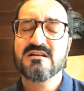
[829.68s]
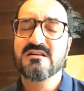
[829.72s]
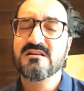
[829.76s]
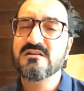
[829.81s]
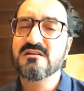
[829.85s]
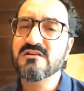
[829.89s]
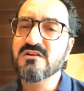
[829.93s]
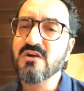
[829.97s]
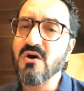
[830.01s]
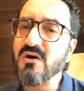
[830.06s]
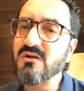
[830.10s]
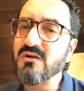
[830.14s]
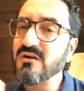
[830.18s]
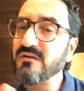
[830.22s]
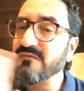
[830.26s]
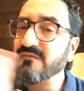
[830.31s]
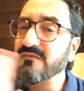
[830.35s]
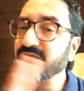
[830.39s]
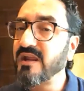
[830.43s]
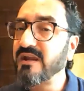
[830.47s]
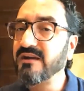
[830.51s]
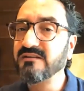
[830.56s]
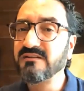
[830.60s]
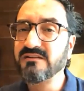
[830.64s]
a lot of
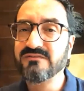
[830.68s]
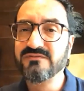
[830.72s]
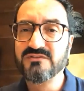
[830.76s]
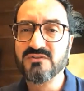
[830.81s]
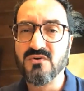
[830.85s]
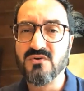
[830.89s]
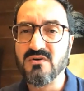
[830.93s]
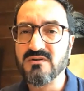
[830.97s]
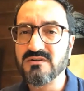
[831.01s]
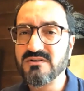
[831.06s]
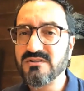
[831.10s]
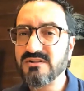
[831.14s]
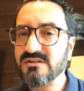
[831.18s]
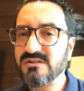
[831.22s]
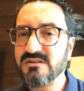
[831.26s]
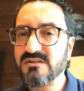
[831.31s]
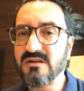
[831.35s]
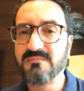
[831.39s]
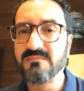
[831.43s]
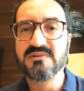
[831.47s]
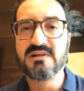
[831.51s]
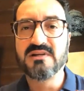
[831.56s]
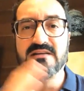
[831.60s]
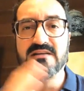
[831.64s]
negative thoughts.
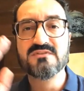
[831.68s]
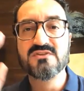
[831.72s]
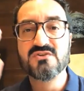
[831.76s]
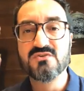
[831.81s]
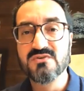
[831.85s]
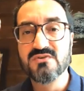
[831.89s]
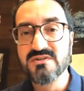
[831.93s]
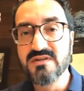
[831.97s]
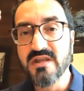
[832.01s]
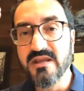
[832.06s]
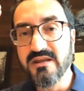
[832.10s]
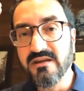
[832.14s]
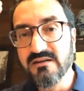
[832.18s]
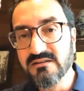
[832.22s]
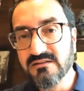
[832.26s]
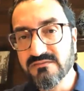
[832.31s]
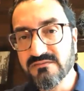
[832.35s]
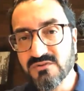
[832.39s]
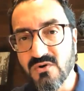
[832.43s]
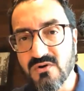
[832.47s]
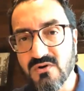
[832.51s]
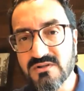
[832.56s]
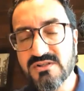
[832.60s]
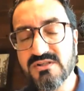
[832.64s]
Sometimes those negative
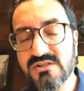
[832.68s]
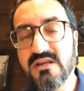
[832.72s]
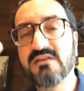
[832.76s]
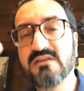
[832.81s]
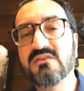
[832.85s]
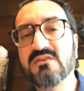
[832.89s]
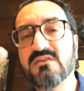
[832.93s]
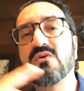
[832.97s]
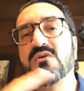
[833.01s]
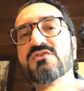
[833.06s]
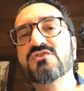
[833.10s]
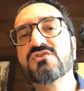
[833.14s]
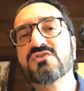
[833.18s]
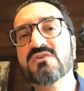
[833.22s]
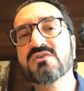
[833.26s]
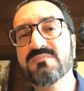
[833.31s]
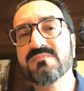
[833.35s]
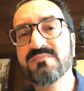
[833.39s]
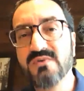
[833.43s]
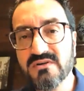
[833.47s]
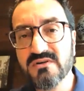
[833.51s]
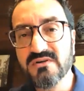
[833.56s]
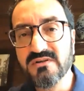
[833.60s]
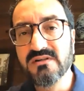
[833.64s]
thoughts can also
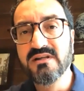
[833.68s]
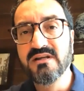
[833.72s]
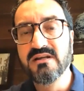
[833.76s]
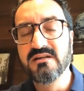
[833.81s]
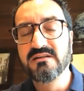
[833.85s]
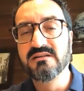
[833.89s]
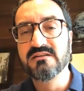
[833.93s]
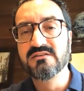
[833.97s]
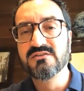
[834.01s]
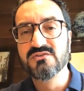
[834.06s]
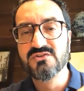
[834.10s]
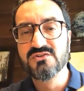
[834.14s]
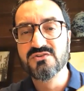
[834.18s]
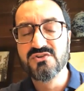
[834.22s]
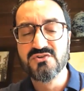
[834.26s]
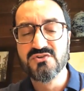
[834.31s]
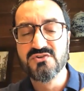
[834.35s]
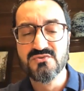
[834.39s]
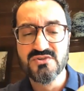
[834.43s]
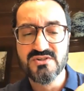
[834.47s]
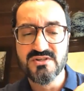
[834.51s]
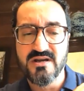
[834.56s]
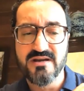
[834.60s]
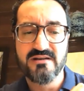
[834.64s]
percolate into
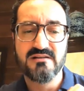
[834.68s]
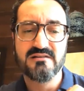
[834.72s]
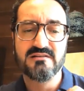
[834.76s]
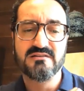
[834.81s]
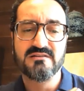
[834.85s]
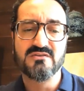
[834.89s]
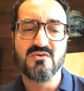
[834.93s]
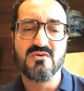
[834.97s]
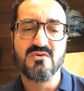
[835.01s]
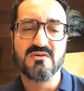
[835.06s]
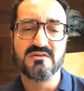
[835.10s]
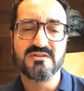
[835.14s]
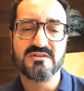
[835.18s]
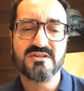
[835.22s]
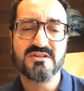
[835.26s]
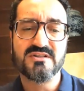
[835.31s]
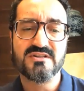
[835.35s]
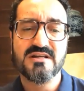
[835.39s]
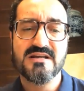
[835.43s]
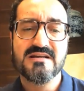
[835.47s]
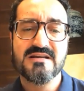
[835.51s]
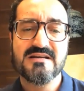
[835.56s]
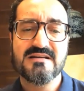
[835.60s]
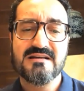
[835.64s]
suicidal thoughts.
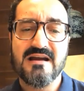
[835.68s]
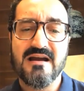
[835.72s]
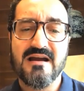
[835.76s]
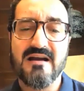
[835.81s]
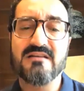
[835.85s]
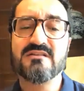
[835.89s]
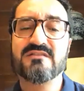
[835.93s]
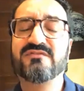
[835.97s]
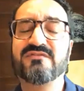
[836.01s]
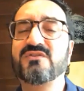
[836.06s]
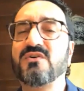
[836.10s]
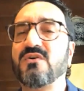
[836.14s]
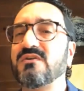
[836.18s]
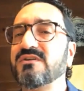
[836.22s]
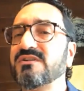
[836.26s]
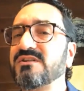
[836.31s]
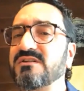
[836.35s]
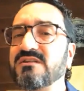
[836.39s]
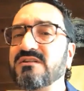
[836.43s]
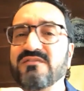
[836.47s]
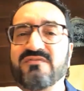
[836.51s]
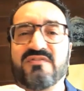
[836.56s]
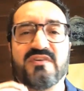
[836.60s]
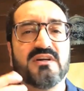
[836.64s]
And of course,
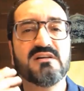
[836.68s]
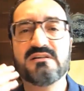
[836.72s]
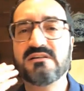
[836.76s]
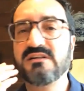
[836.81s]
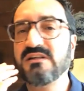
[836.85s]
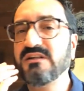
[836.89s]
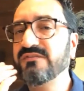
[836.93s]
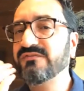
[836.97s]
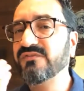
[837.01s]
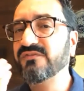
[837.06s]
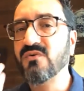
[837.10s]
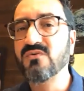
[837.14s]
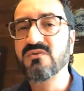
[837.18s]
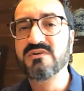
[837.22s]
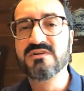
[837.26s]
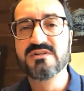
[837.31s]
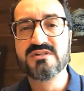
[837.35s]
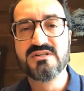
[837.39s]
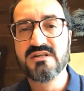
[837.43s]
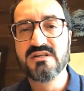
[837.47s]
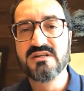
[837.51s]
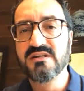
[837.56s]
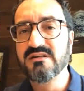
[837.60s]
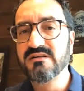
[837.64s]
difficulty
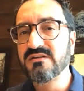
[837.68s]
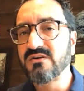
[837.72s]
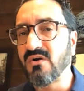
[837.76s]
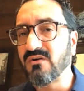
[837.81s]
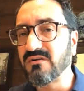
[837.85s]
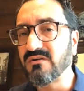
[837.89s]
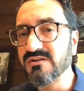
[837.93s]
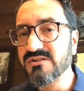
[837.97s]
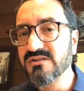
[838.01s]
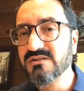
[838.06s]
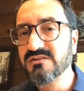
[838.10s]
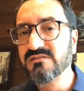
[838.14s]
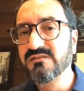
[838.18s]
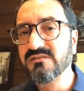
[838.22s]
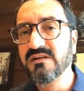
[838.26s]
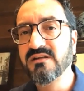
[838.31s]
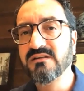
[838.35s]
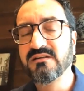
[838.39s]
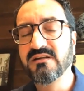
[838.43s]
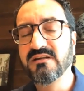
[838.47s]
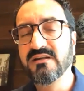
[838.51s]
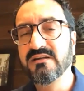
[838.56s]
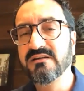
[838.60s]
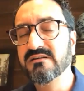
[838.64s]
focusing,
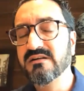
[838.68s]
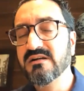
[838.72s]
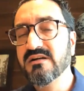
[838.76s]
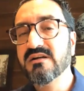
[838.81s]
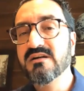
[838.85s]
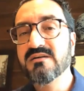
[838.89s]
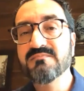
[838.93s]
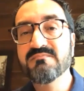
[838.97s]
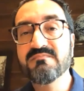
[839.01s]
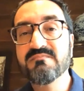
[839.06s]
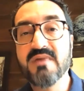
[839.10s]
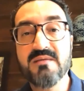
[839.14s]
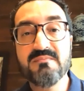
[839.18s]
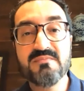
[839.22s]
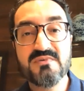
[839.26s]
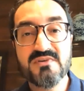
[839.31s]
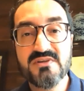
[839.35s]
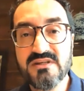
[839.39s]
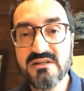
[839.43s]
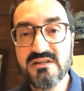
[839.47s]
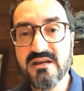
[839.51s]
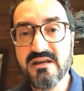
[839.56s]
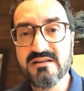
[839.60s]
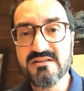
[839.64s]
concentrating,
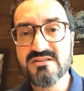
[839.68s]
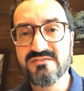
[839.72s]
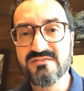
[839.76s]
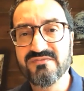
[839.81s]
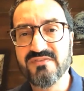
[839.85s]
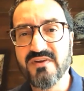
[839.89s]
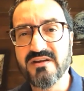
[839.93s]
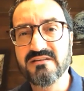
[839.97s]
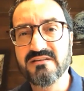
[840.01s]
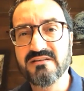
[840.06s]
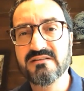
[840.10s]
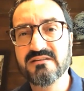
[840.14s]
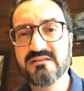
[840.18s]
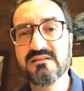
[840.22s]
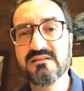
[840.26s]
memory gets affected,